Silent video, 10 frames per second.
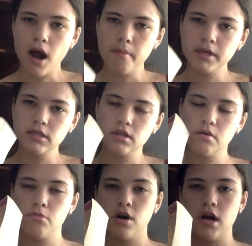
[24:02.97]
probably is a
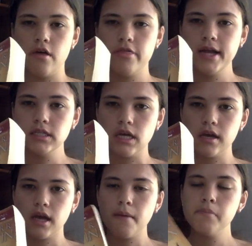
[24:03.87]
little more
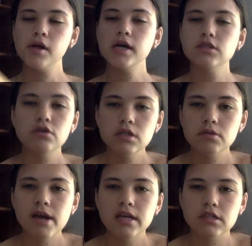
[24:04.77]
authentic. And plus, Lord of the
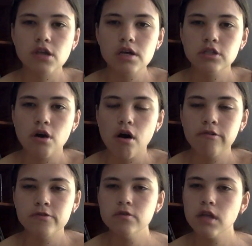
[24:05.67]
Rings is also a
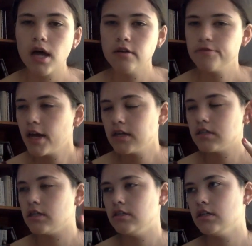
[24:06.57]
full-on
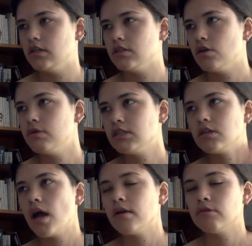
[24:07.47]
fantasy series, so it's
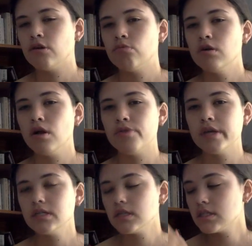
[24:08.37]
not a real world.
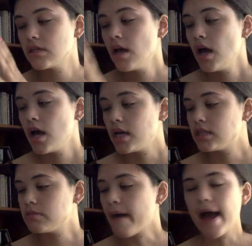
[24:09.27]
This is
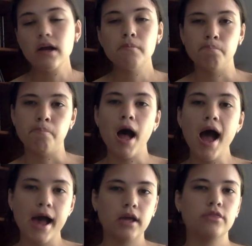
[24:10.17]
inspired
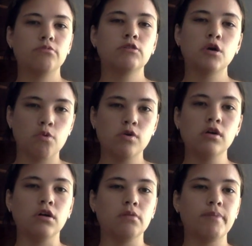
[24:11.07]
by the real
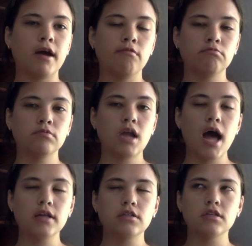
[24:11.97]
world, by
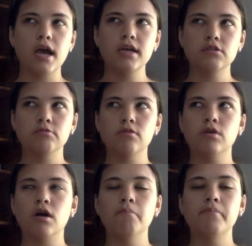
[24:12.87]
not today's real
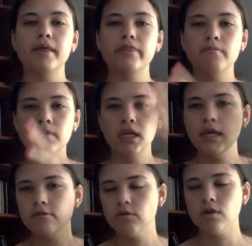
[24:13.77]
world, but the
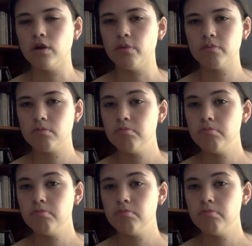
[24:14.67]
medieval